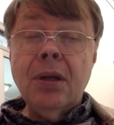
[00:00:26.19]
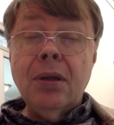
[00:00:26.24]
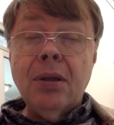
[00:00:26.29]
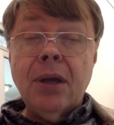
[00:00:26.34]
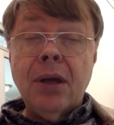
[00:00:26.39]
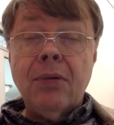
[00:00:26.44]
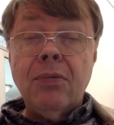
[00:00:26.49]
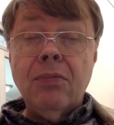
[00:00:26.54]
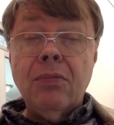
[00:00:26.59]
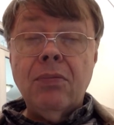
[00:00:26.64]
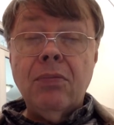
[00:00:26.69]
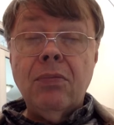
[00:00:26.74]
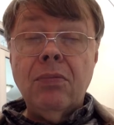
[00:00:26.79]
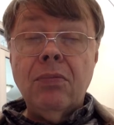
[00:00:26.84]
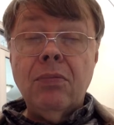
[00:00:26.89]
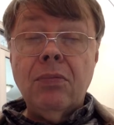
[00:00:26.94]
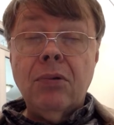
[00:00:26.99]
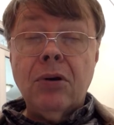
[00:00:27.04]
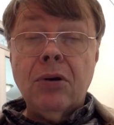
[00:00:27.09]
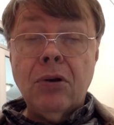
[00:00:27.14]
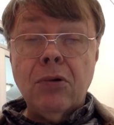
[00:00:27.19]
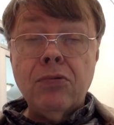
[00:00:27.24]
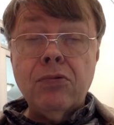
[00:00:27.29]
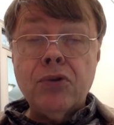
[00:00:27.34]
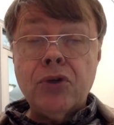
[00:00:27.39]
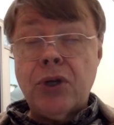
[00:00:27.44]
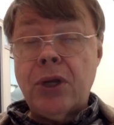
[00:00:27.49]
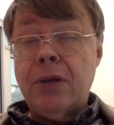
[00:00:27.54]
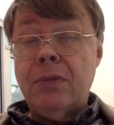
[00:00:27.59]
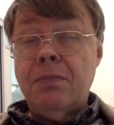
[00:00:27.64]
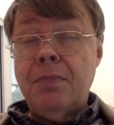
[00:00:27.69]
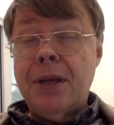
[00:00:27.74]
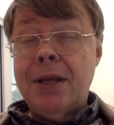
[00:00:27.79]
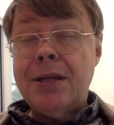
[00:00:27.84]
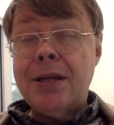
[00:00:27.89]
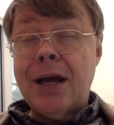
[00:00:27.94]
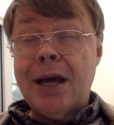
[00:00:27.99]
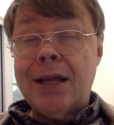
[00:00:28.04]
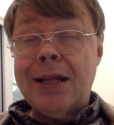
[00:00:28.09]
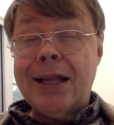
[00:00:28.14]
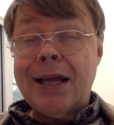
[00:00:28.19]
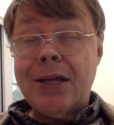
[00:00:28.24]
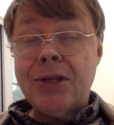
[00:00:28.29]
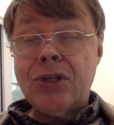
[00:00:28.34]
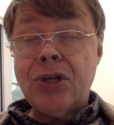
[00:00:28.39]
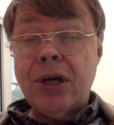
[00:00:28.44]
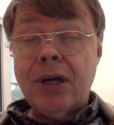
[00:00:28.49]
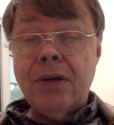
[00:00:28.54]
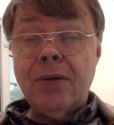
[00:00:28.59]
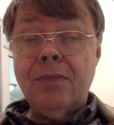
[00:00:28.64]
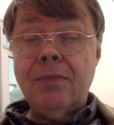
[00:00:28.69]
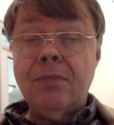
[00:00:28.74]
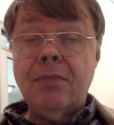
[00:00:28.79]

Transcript: that closed at midnight last night.